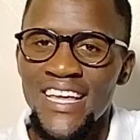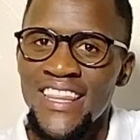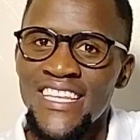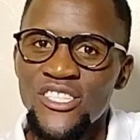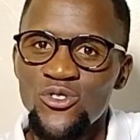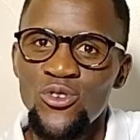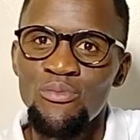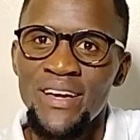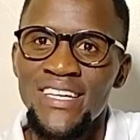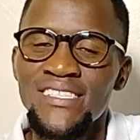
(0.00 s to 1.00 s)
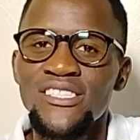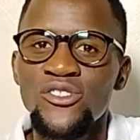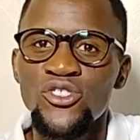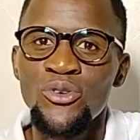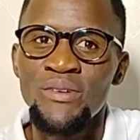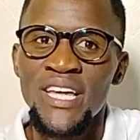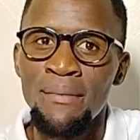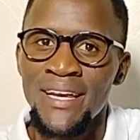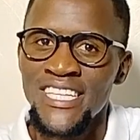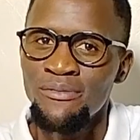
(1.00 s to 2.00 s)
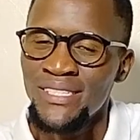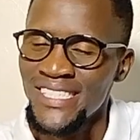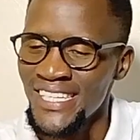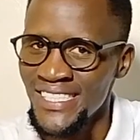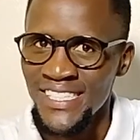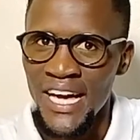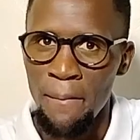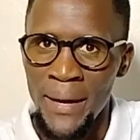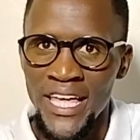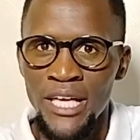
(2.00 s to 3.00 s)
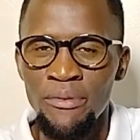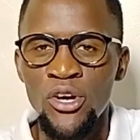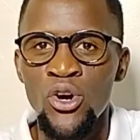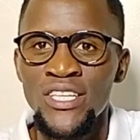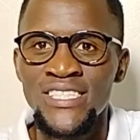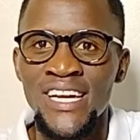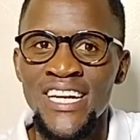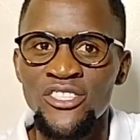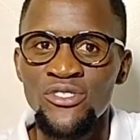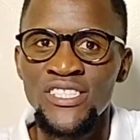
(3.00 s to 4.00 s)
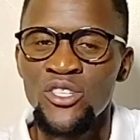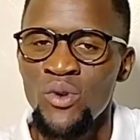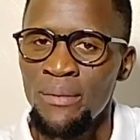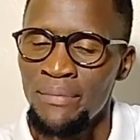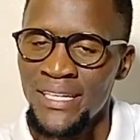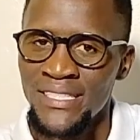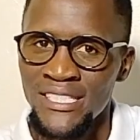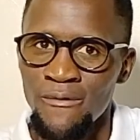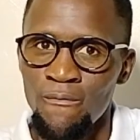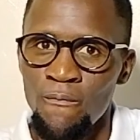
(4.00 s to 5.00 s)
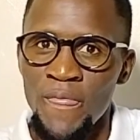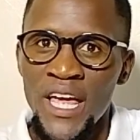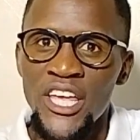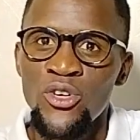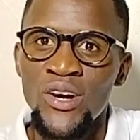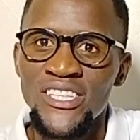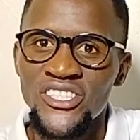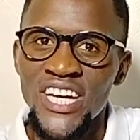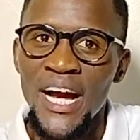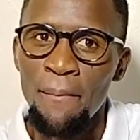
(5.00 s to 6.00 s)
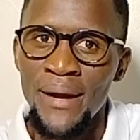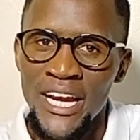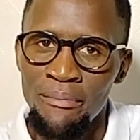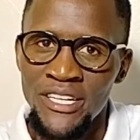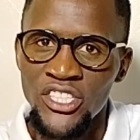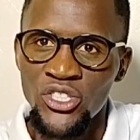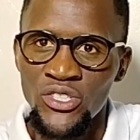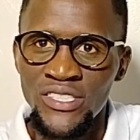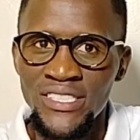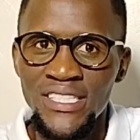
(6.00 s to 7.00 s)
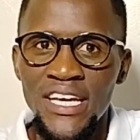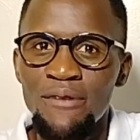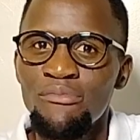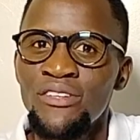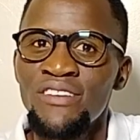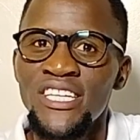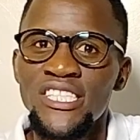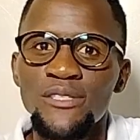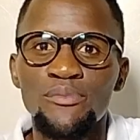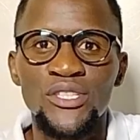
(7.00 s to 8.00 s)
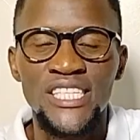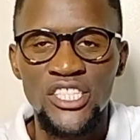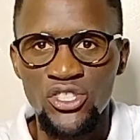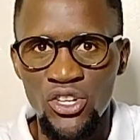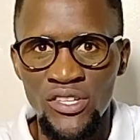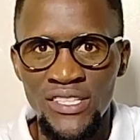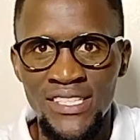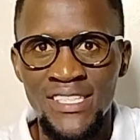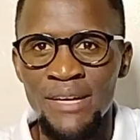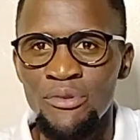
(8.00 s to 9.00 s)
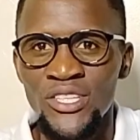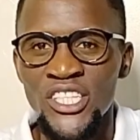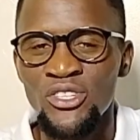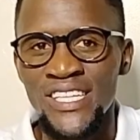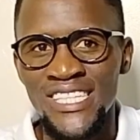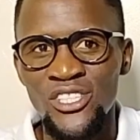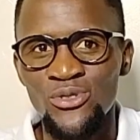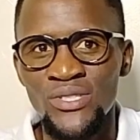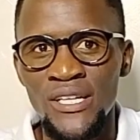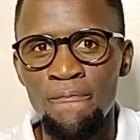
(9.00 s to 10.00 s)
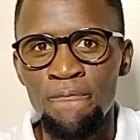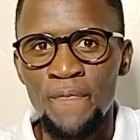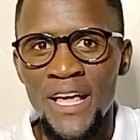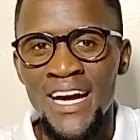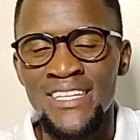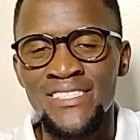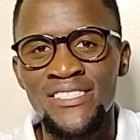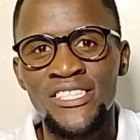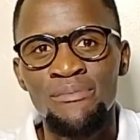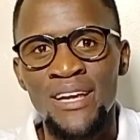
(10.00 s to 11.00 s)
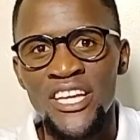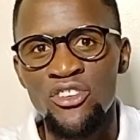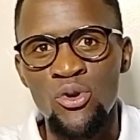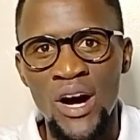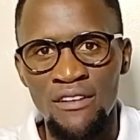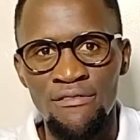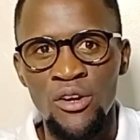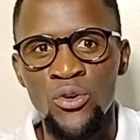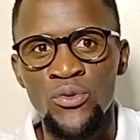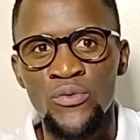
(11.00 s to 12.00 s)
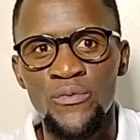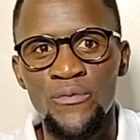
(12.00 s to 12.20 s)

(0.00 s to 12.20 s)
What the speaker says: This tool makes social media management easier by keeping all interactions in one place. You can track brand mentions, prevent potential reputation issues, and streamline your workflow.